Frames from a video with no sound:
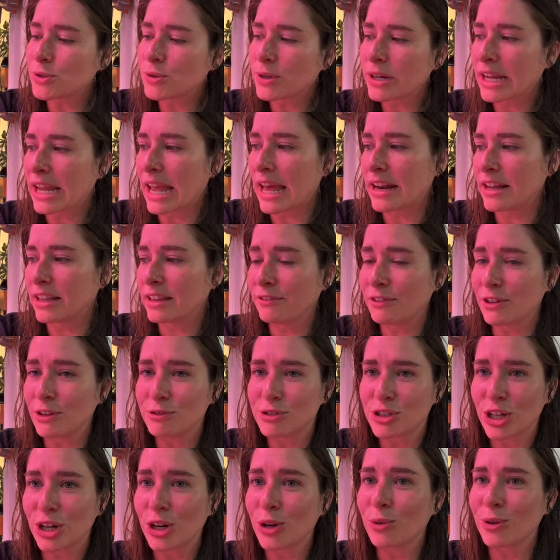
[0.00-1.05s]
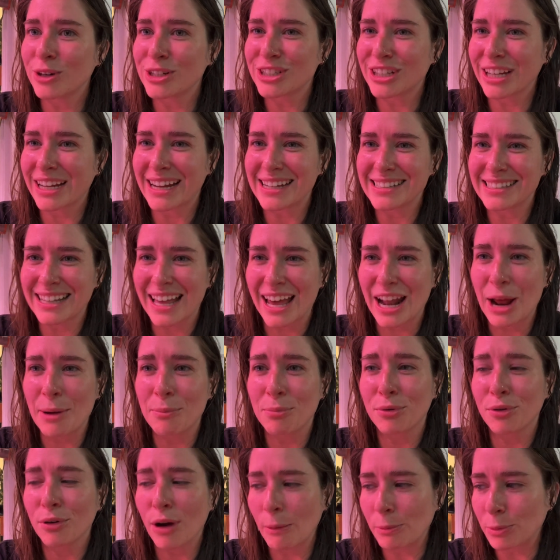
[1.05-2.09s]
it again in the future, which like I said, I
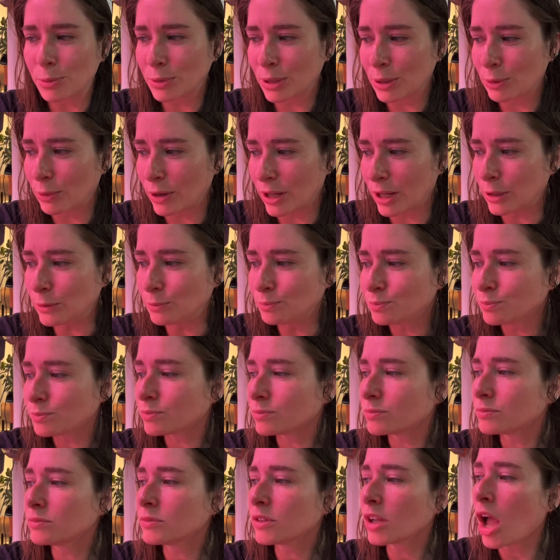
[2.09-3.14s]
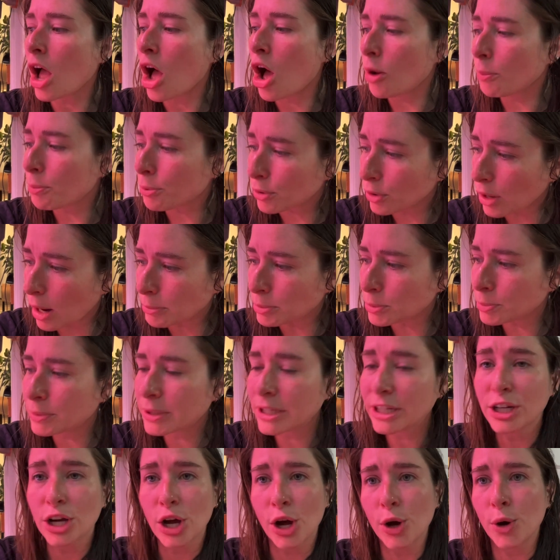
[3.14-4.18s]
probably will, I'll probably
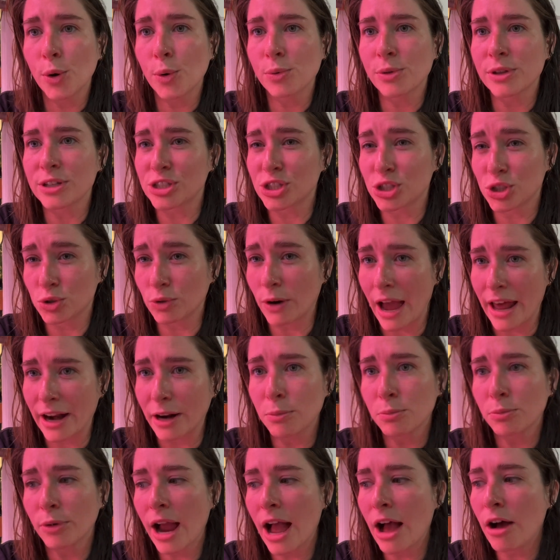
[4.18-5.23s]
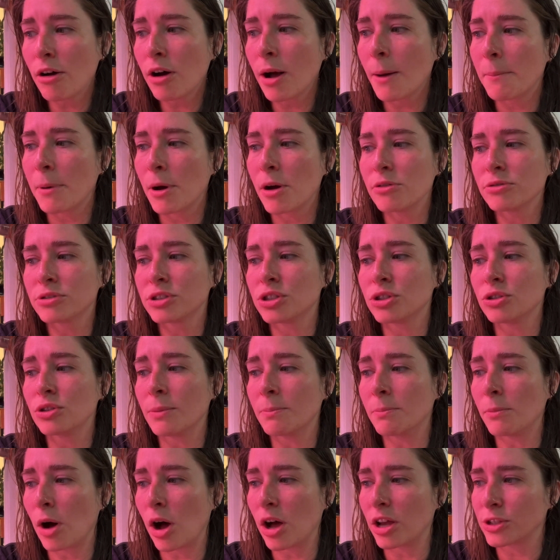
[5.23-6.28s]
go the stratum route opposed to the
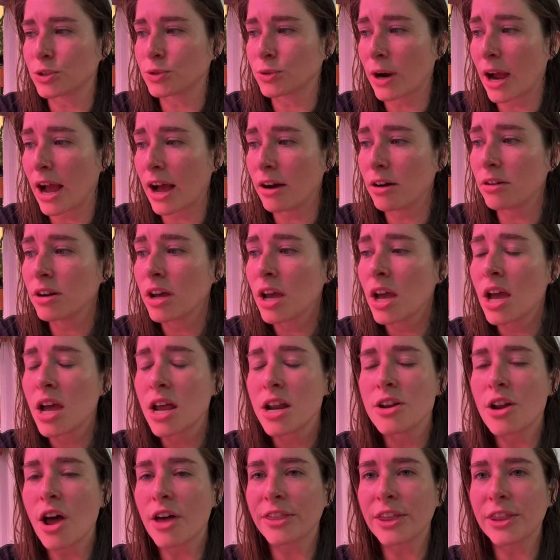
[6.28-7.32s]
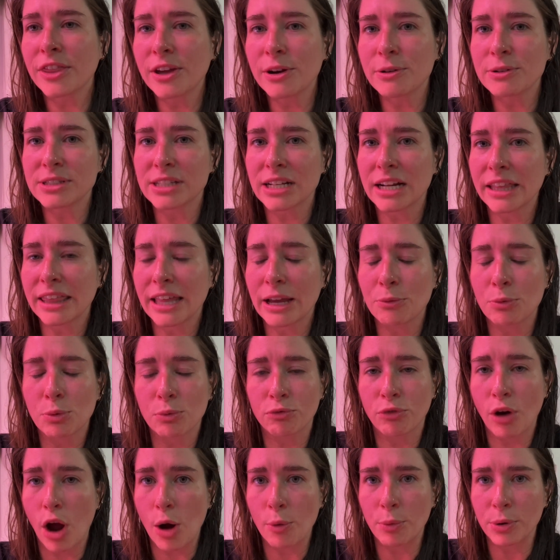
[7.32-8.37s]
moss route. Not that there was anything
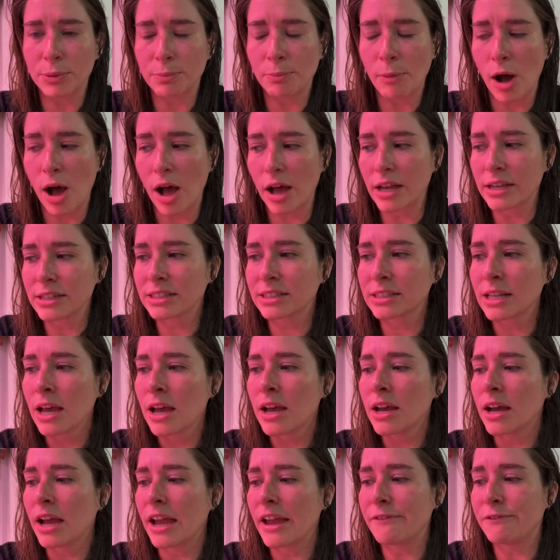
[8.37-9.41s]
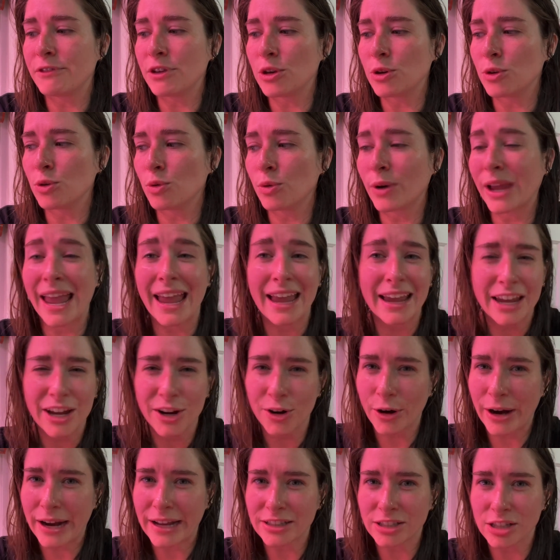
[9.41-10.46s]
wrong with moss. If you can't get your
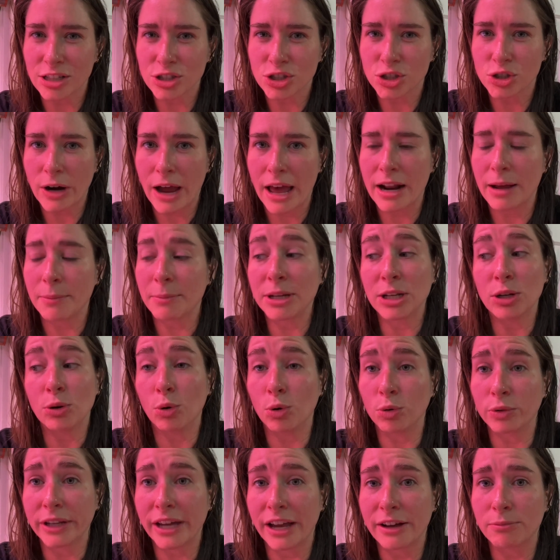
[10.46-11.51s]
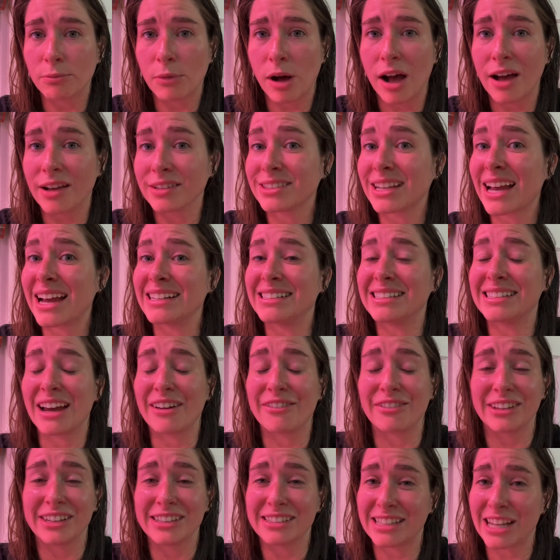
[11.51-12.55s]
hands on stratum and you only have moss, I
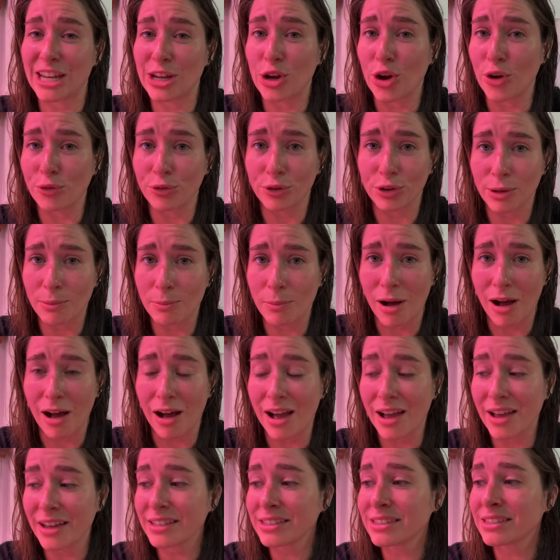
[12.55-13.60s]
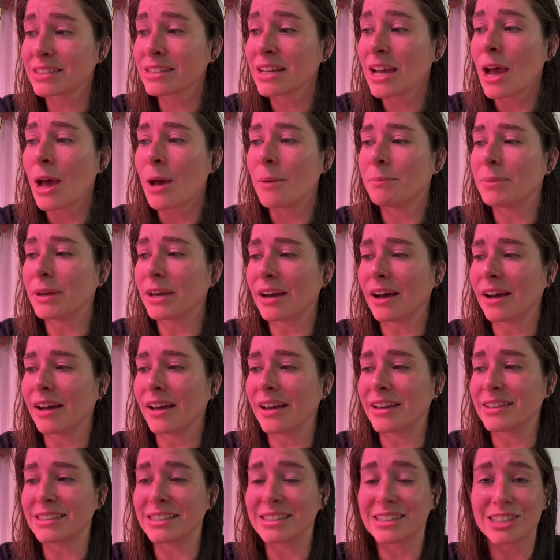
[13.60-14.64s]
definitely say go for the moss
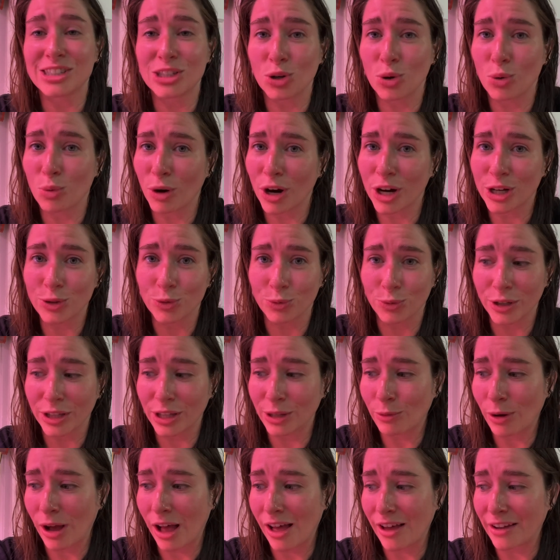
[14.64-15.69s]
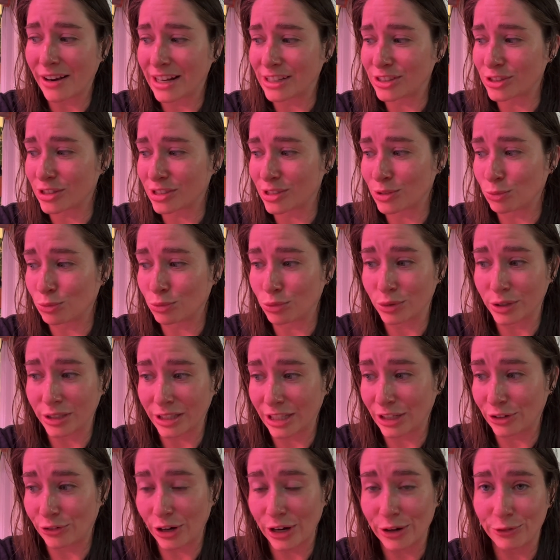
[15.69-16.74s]
because it still worked really well and I saw some really
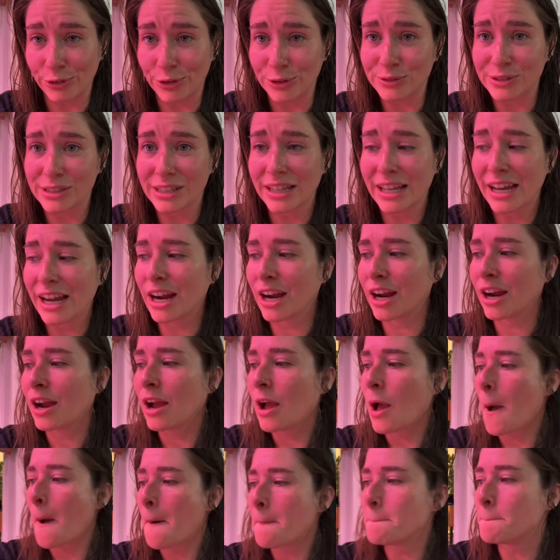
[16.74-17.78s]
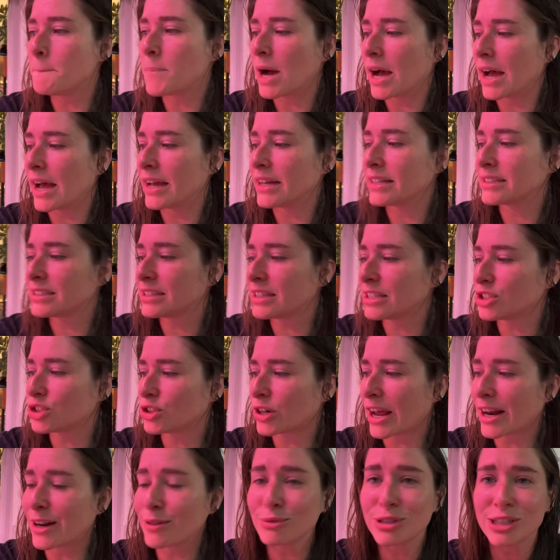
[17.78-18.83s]
great roots in there. But the
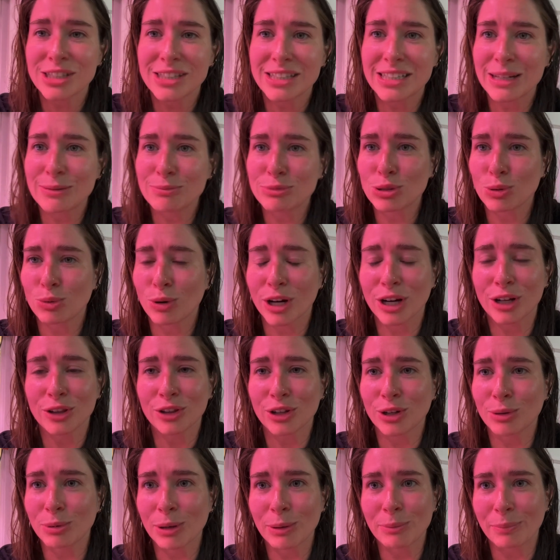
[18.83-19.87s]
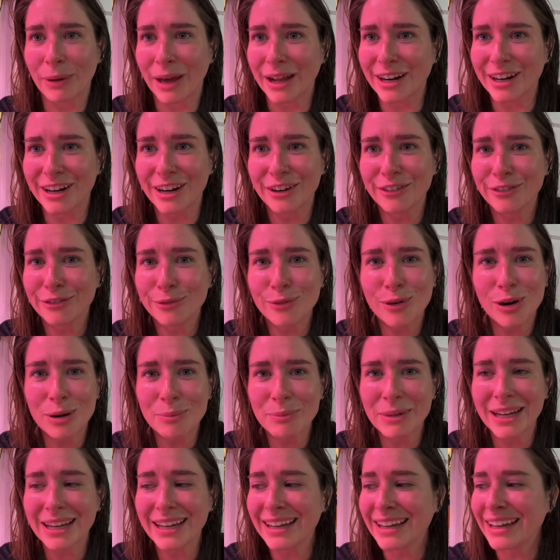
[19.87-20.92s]
stratum just seemed to work a little bit better for
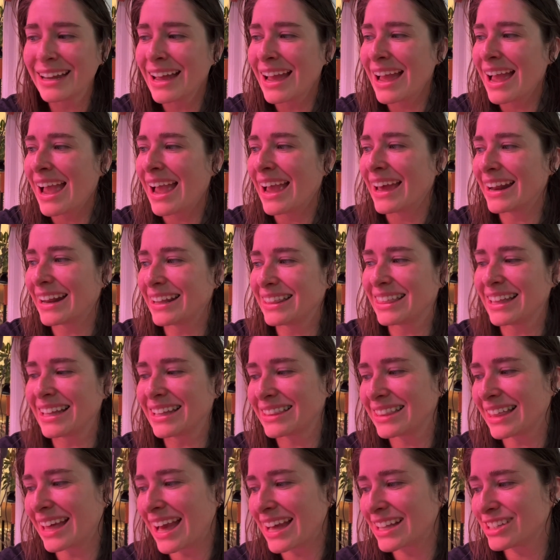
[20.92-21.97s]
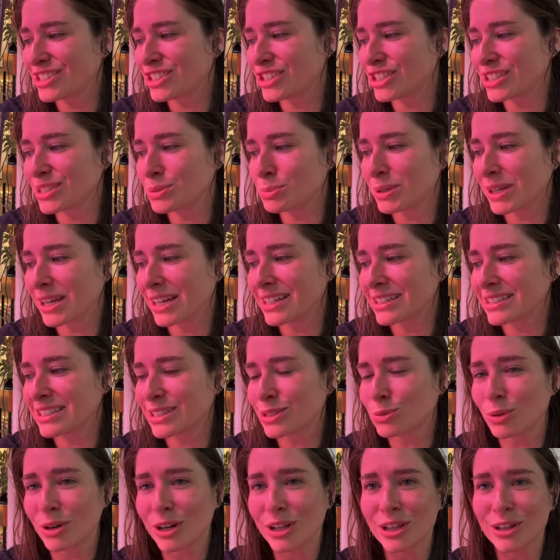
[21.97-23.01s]
me. And I think that's just because it's
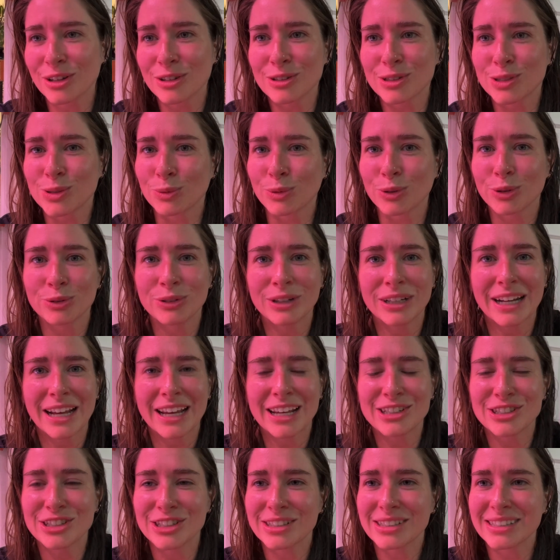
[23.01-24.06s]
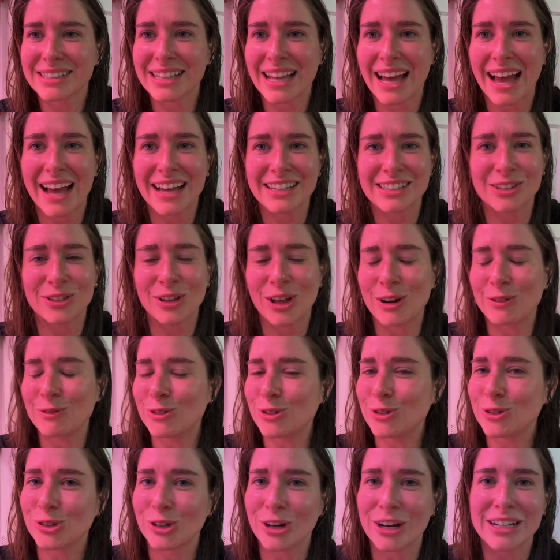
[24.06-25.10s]
one of those rooting agents that has a lot of
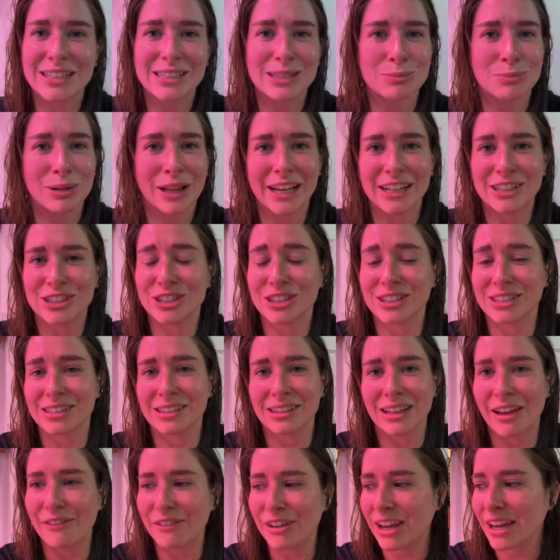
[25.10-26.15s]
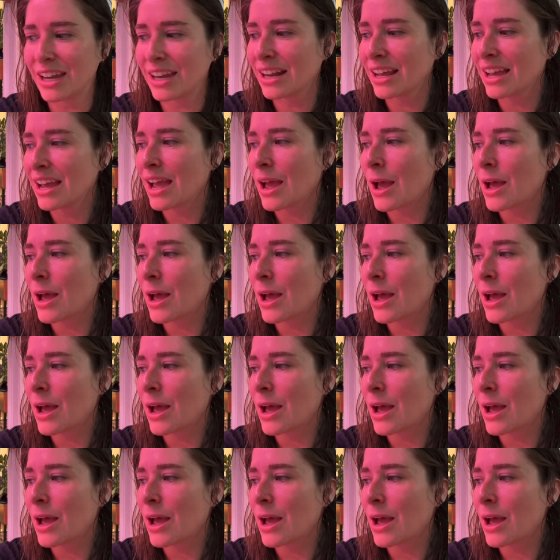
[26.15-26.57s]
nutrients and plants just love it.